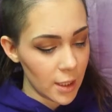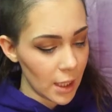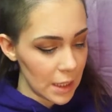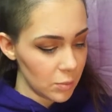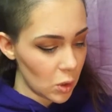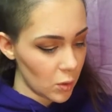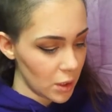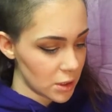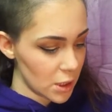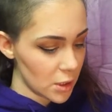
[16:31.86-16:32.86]
think I'm
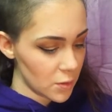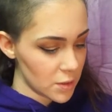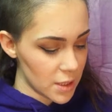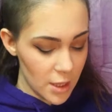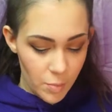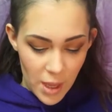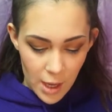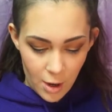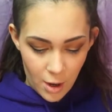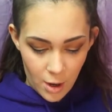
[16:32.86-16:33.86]
going to use the
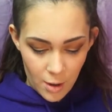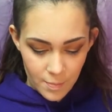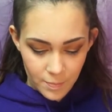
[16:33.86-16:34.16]
pair